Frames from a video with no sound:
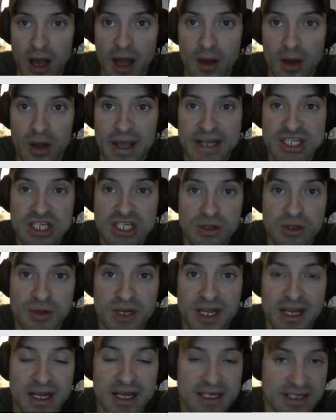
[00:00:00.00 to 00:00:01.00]

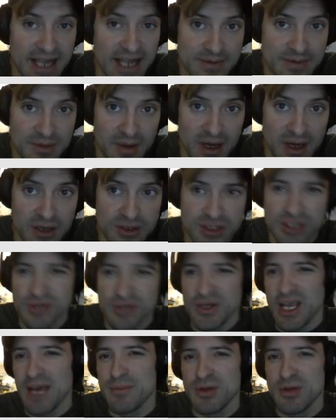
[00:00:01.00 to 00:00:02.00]
excluding damned models. So
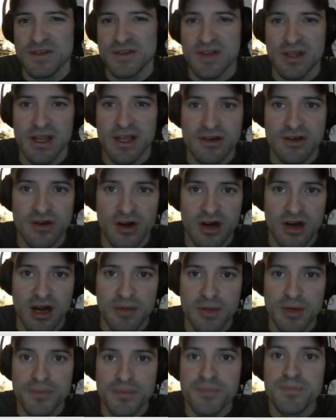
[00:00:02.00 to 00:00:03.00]
you can't put this on like a Dark
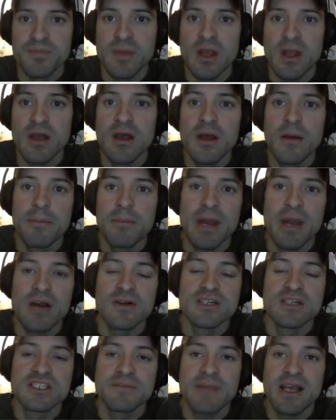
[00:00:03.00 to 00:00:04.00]
Commune.
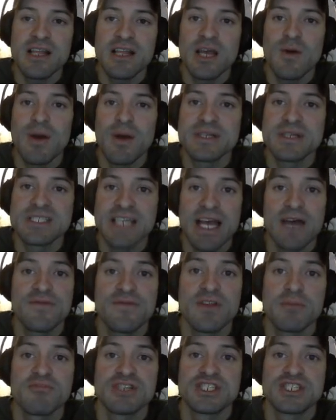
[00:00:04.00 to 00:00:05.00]
Bearers melee weapons have
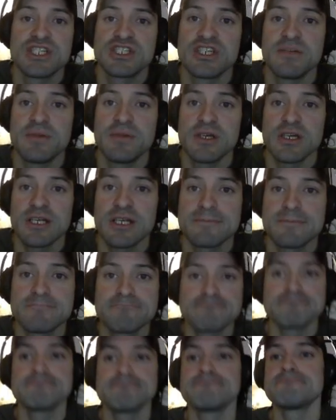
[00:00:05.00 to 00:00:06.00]
the precision ability.
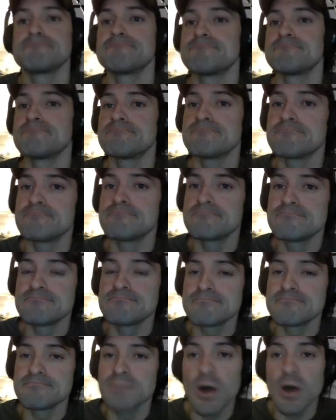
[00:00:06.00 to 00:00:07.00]

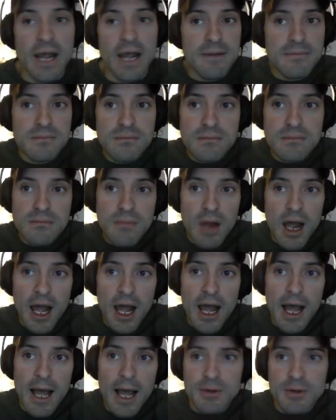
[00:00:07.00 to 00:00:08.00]
Okay,
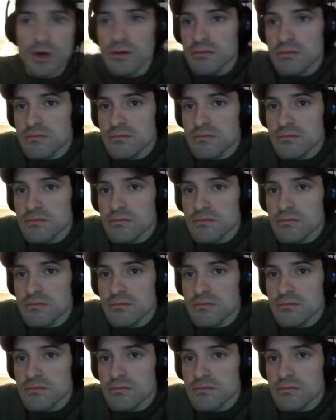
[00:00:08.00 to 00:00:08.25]
cool.